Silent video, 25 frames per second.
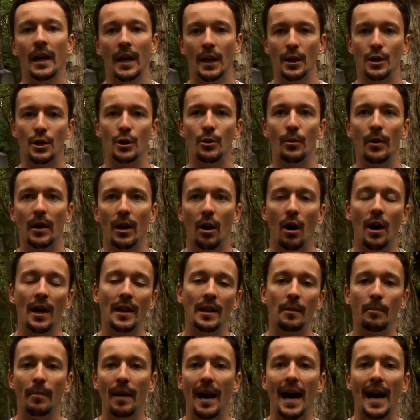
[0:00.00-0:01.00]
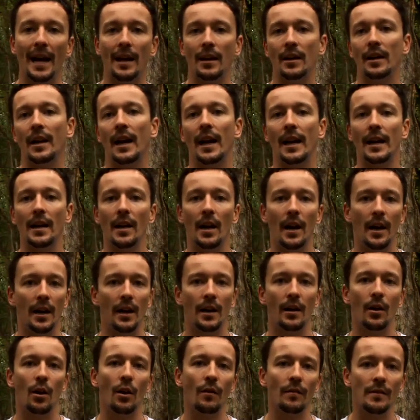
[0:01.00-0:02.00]
and shoot a guy in the back,
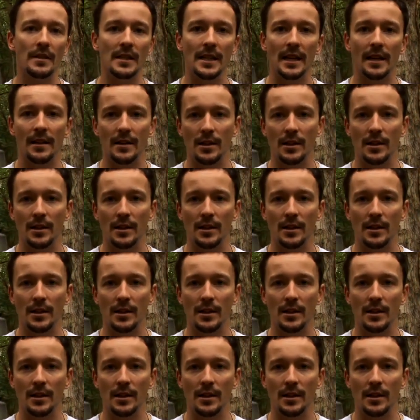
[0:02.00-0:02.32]
and obviously,